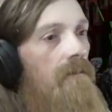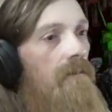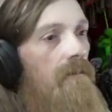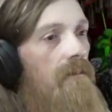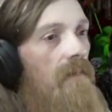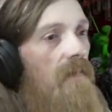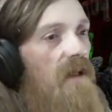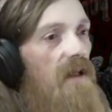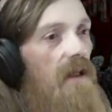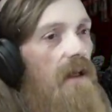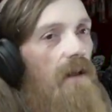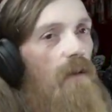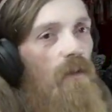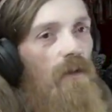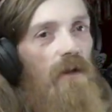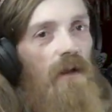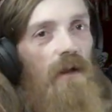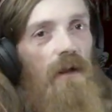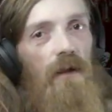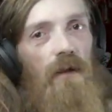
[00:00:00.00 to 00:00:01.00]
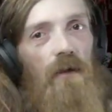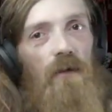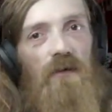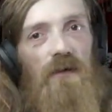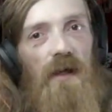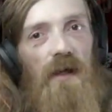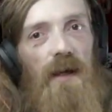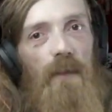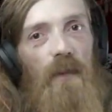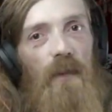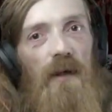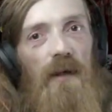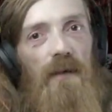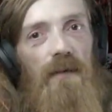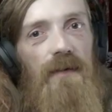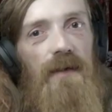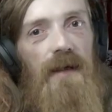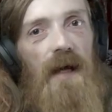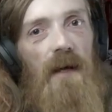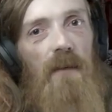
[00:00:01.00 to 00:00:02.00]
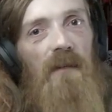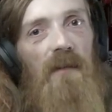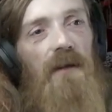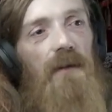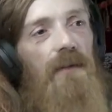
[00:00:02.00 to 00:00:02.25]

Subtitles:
Now we're gonna go slap around Diablo